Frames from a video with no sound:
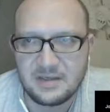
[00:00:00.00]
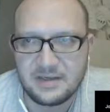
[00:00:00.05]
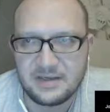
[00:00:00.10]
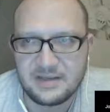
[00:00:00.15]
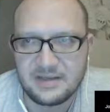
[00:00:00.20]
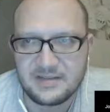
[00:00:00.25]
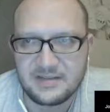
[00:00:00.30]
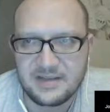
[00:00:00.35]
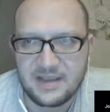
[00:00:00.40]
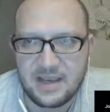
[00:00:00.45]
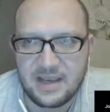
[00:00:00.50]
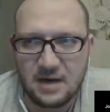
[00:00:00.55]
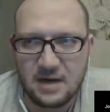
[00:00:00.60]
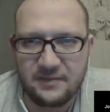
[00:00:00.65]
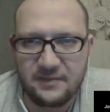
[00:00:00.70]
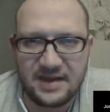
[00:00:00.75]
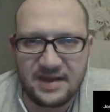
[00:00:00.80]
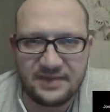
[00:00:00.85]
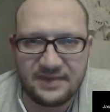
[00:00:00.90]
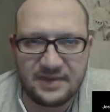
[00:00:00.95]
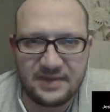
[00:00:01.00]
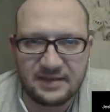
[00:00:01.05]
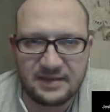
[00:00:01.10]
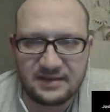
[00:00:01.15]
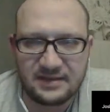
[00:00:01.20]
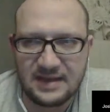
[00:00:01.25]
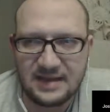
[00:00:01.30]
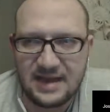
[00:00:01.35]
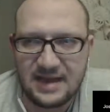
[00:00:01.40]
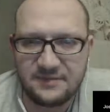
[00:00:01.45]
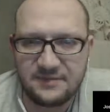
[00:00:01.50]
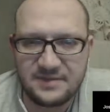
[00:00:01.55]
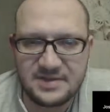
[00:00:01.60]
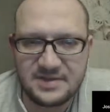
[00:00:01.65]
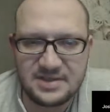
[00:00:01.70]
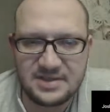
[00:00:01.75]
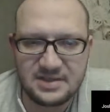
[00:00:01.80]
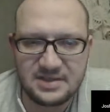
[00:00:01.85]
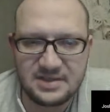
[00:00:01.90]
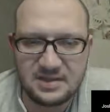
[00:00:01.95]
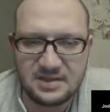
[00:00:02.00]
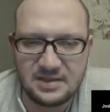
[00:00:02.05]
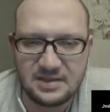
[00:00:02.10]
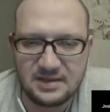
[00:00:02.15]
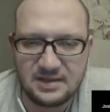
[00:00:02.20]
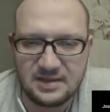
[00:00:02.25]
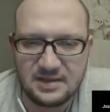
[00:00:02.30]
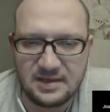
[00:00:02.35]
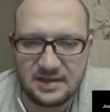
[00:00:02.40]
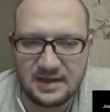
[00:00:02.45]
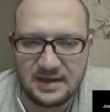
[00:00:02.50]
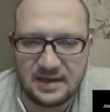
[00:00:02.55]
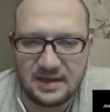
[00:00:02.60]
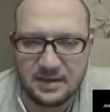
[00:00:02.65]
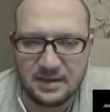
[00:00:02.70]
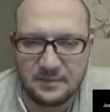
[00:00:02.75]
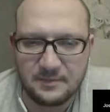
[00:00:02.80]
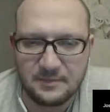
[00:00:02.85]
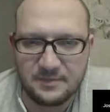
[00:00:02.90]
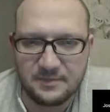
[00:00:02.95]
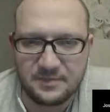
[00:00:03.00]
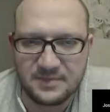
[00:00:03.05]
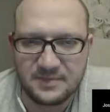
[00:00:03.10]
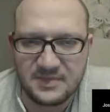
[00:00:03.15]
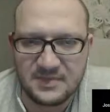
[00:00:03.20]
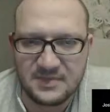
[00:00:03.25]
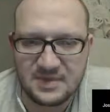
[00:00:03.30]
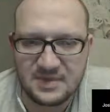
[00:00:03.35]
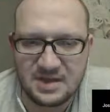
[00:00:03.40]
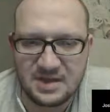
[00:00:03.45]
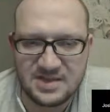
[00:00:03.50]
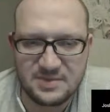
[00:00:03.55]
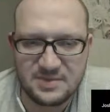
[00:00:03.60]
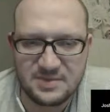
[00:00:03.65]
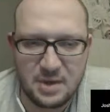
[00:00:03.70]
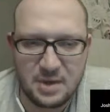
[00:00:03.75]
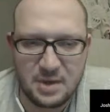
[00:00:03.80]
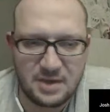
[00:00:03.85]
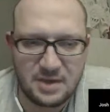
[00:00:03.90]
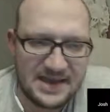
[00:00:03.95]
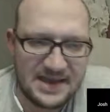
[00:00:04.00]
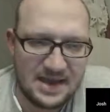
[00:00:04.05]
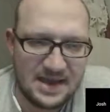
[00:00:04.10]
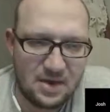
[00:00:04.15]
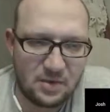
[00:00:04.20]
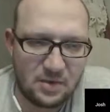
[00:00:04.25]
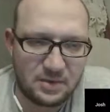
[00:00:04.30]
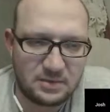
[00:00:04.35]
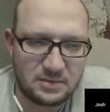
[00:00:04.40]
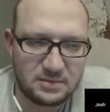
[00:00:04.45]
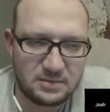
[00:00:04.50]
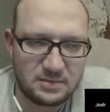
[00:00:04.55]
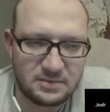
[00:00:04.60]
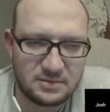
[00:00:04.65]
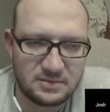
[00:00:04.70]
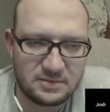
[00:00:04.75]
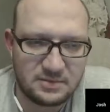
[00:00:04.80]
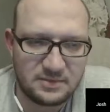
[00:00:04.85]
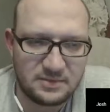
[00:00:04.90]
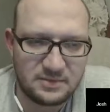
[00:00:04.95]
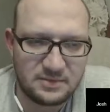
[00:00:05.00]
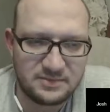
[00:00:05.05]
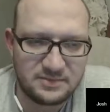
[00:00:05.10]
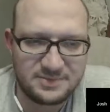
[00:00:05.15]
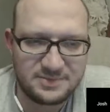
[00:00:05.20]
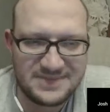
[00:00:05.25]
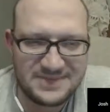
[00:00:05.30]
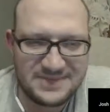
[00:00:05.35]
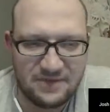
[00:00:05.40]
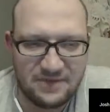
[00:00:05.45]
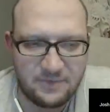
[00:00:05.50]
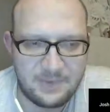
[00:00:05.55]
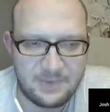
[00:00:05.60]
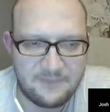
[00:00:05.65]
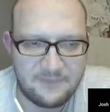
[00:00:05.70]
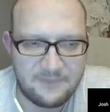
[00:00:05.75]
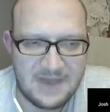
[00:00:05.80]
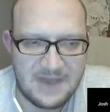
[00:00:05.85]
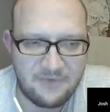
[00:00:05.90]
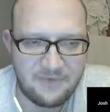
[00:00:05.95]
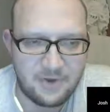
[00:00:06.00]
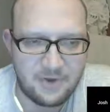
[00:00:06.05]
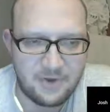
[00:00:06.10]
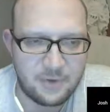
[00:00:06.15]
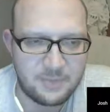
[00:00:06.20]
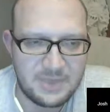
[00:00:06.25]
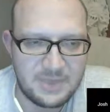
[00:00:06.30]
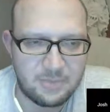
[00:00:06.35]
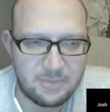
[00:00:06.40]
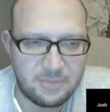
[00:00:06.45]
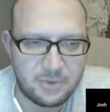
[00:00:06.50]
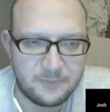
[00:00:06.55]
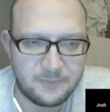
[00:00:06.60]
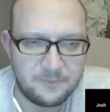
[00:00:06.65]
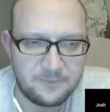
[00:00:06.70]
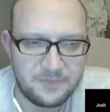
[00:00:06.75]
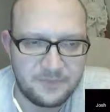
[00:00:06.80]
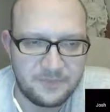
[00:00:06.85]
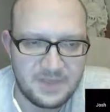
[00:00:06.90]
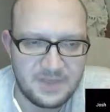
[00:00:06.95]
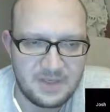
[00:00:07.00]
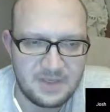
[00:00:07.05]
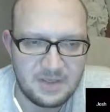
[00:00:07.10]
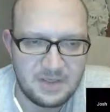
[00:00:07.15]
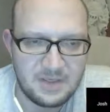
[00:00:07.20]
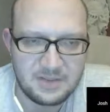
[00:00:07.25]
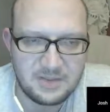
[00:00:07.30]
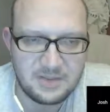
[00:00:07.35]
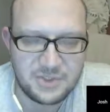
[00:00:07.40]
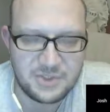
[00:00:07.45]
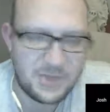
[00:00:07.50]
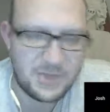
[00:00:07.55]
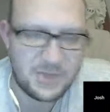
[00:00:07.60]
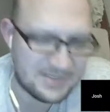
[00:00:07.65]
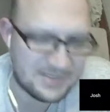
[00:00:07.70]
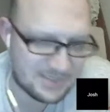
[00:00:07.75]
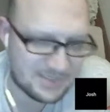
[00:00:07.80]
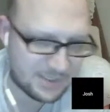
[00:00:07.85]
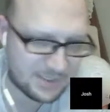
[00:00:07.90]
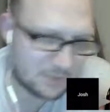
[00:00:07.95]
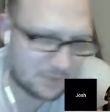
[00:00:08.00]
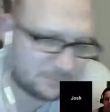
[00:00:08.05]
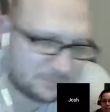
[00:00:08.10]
It's a caravan that left a small town of about 500 people 2 days ago.